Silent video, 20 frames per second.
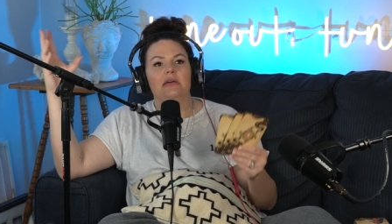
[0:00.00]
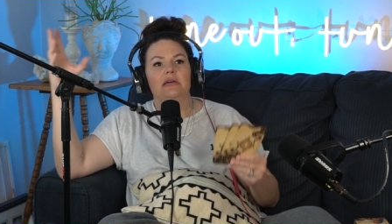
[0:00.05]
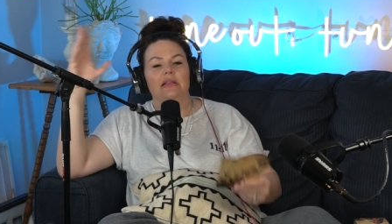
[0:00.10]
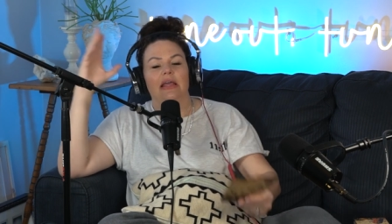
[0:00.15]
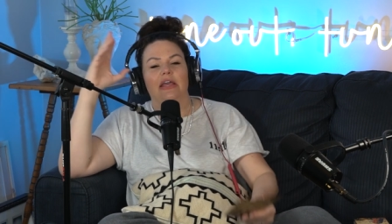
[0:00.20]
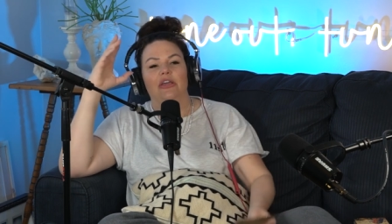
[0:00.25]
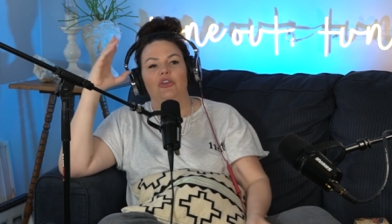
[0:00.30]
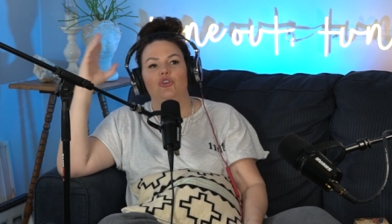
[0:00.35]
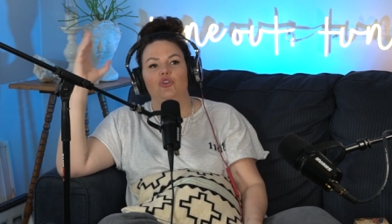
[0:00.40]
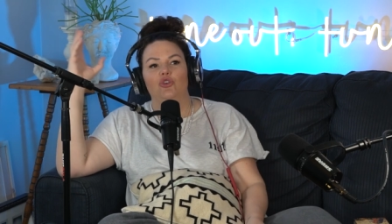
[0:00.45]

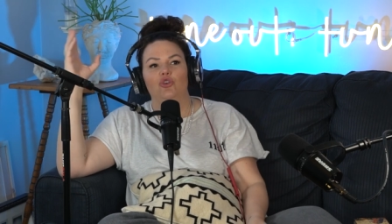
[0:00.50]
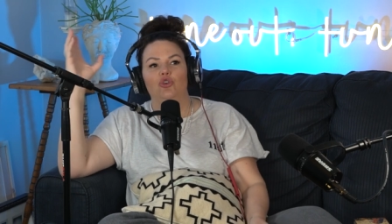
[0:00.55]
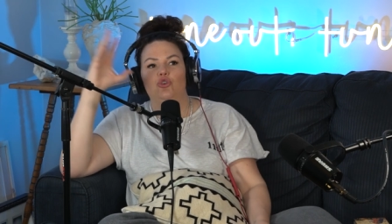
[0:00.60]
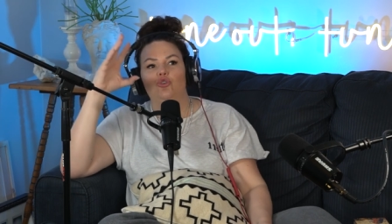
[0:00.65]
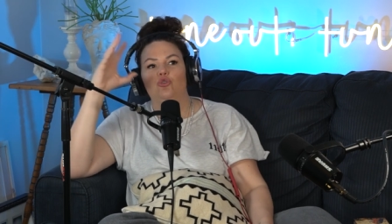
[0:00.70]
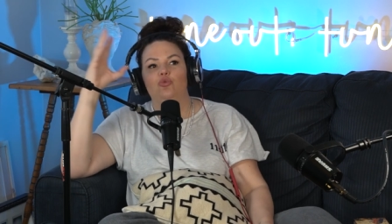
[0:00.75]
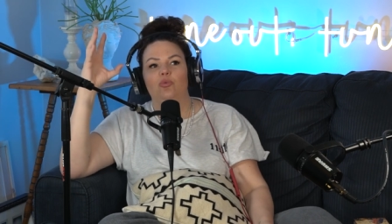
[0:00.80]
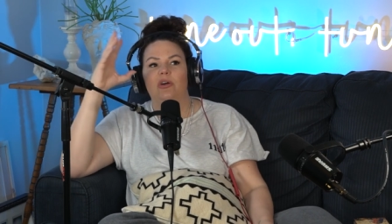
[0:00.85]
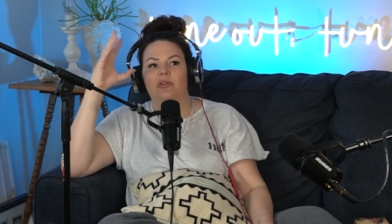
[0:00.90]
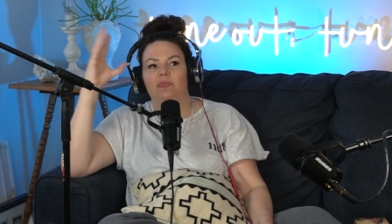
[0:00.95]
Like
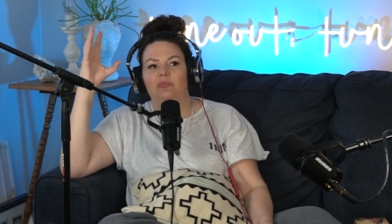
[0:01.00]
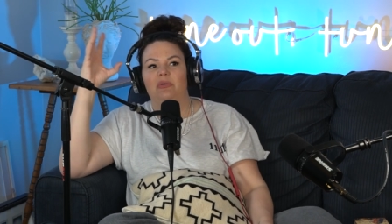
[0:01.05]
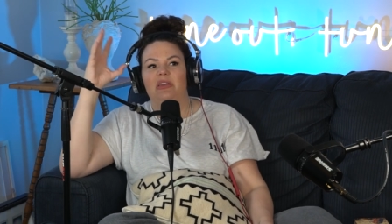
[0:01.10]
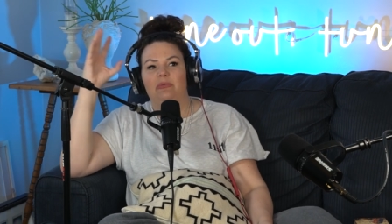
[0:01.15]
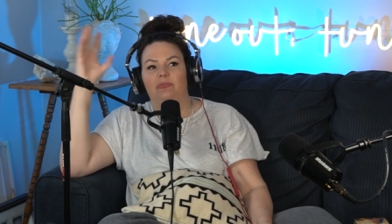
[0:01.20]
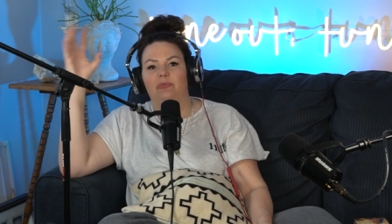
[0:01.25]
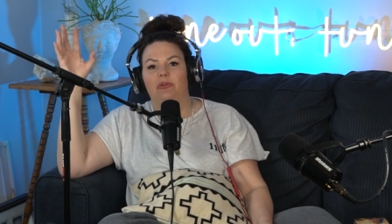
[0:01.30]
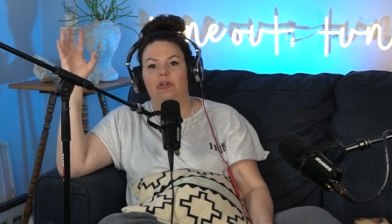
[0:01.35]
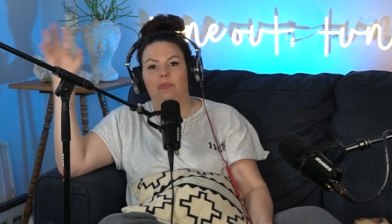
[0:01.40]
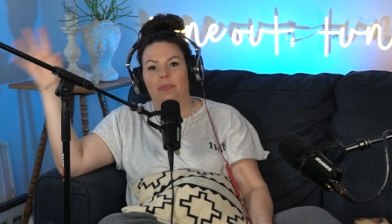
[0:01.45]
you would be
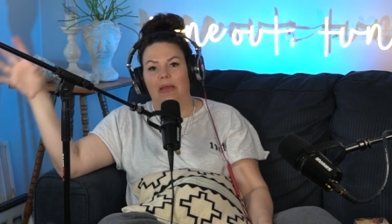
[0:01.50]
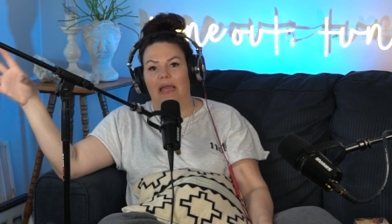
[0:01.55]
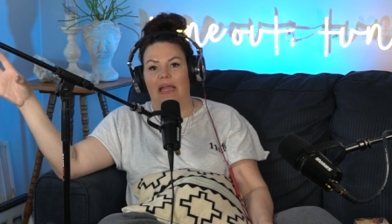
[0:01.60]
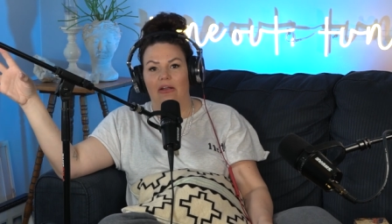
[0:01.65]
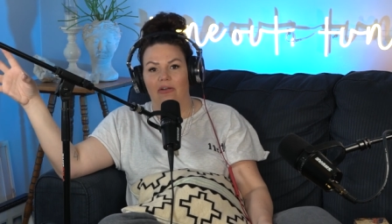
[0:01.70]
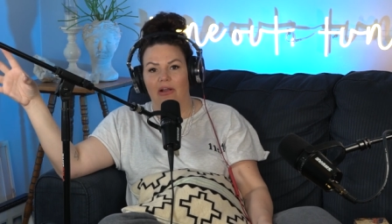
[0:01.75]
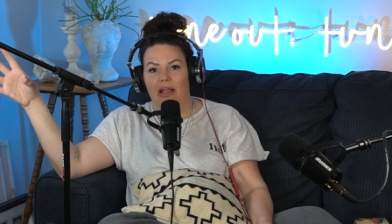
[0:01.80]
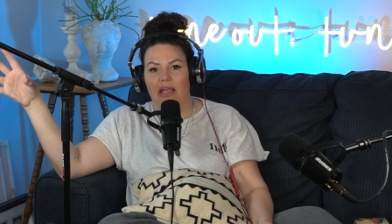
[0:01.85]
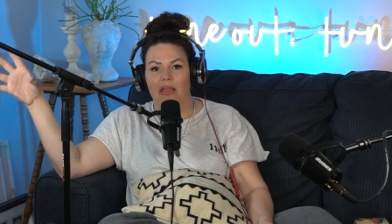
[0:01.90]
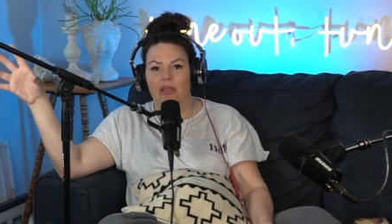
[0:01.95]

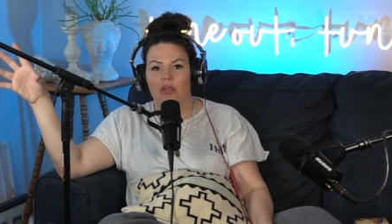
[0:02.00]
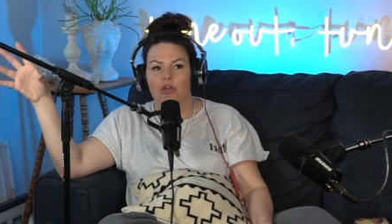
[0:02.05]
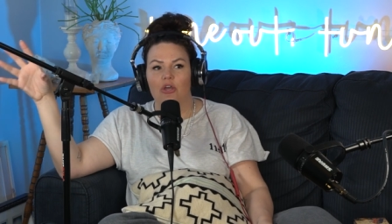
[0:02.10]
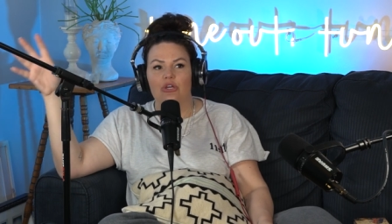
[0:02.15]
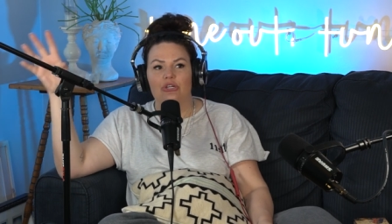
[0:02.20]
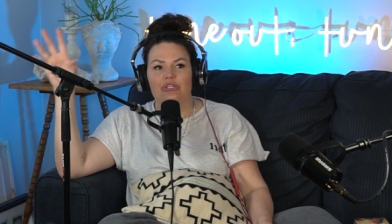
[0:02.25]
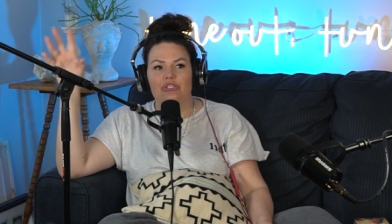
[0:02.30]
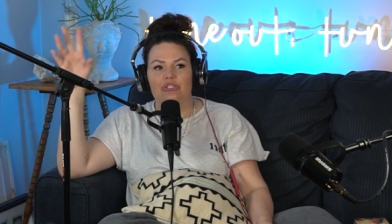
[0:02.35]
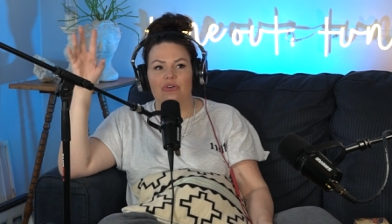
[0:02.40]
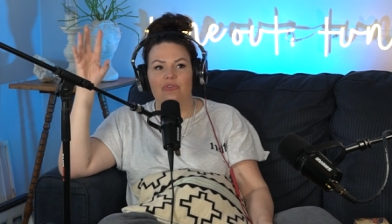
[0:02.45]
preparing
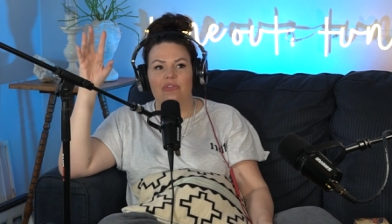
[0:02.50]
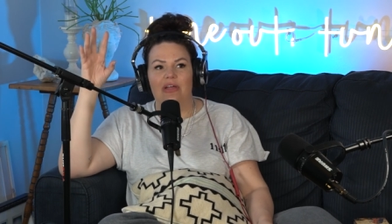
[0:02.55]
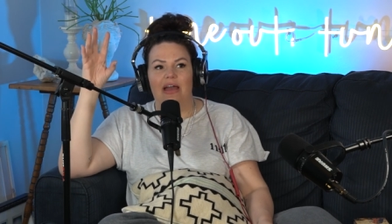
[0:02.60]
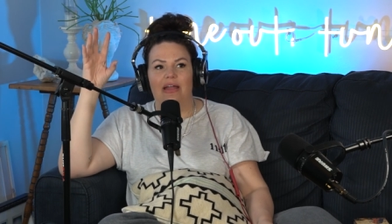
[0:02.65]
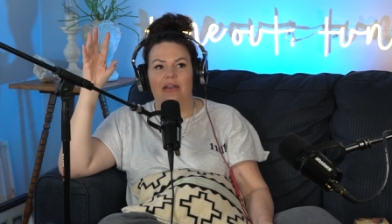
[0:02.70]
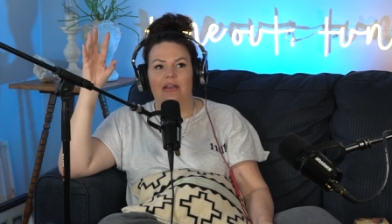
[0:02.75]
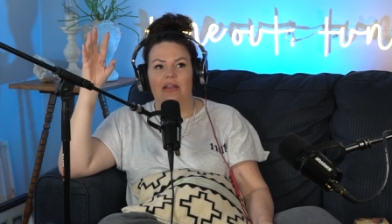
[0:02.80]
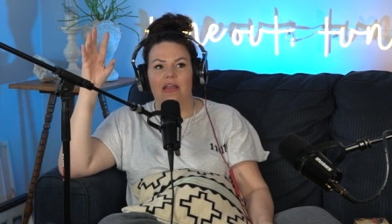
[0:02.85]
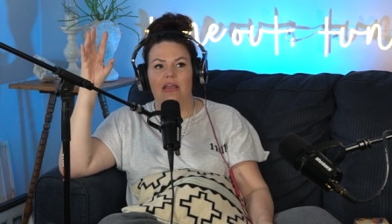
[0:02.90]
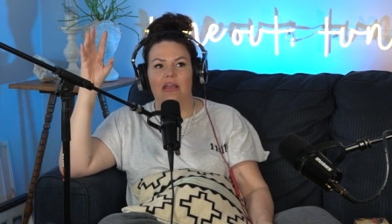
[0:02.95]
so
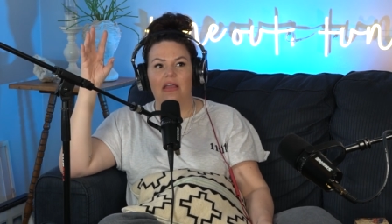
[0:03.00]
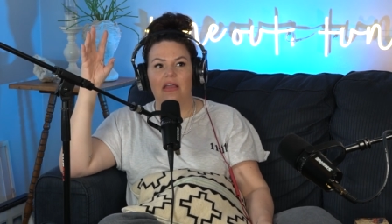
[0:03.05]
that